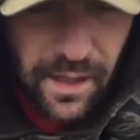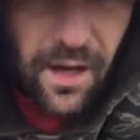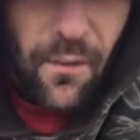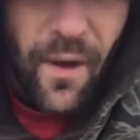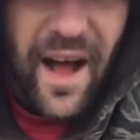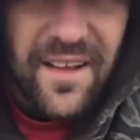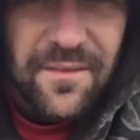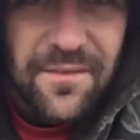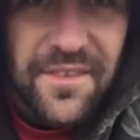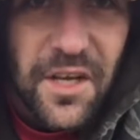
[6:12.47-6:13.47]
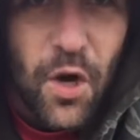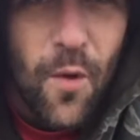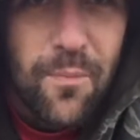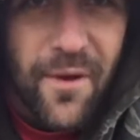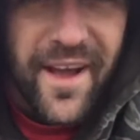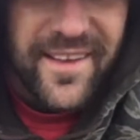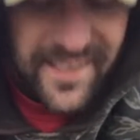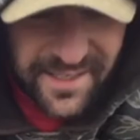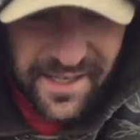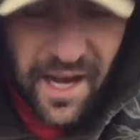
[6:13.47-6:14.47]
Well, the culprit
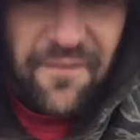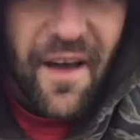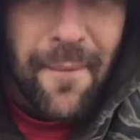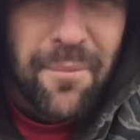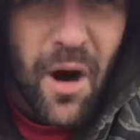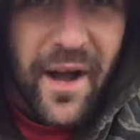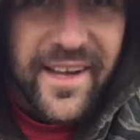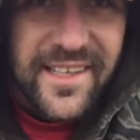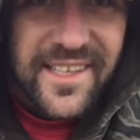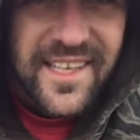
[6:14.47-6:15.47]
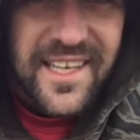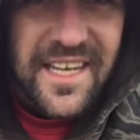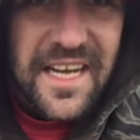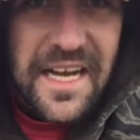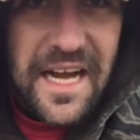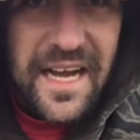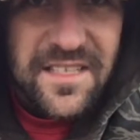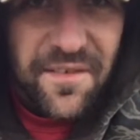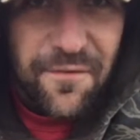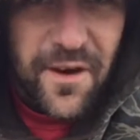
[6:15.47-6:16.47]
of that bite is
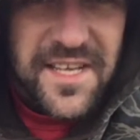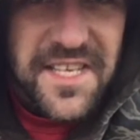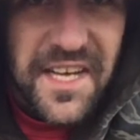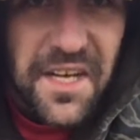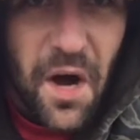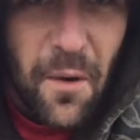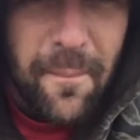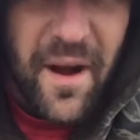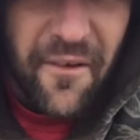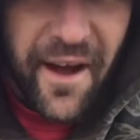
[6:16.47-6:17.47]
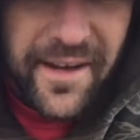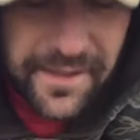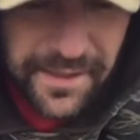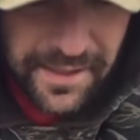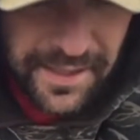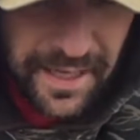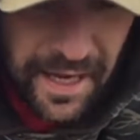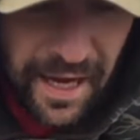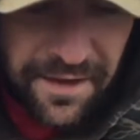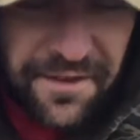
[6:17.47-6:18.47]
a freezing cold mirror
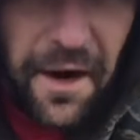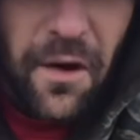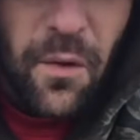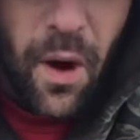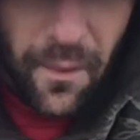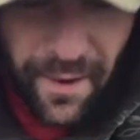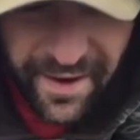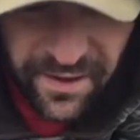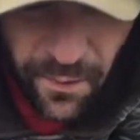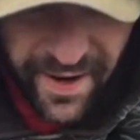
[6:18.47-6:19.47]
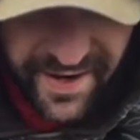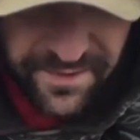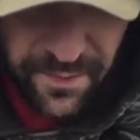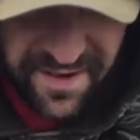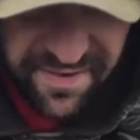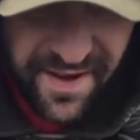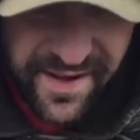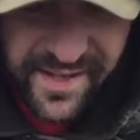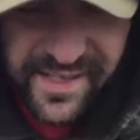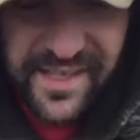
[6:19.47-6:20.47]
that I'm quite well acquainted with.
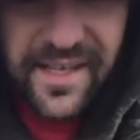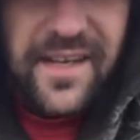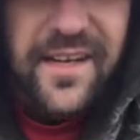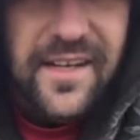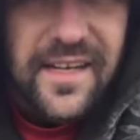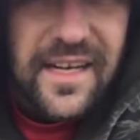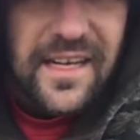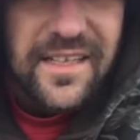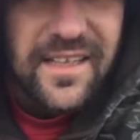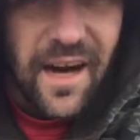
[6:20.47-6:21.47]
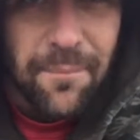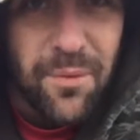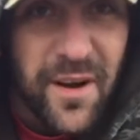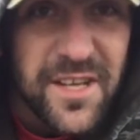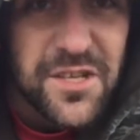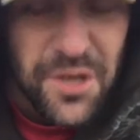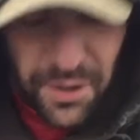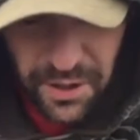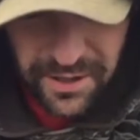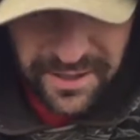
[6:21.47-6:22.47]
I'm pretty sure,